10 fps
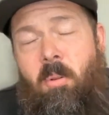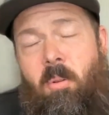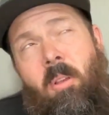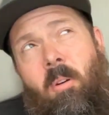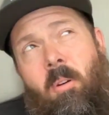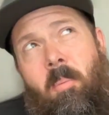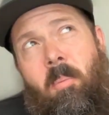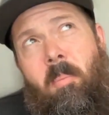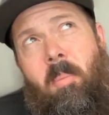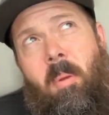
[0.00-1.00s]
Well, no,
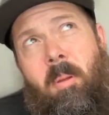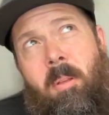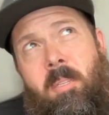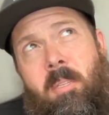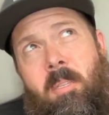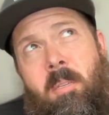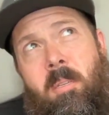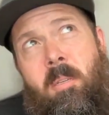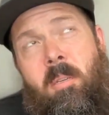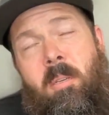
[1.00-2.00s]
maybe it's
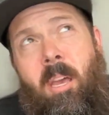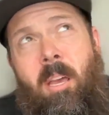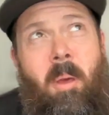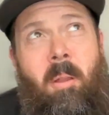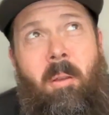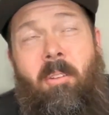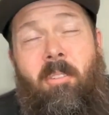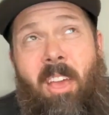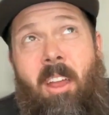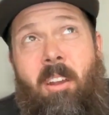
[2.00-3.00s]
about another
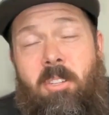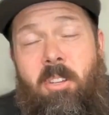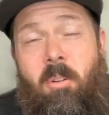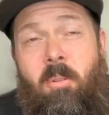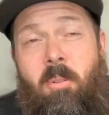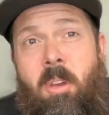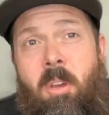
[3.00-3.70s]
10 or so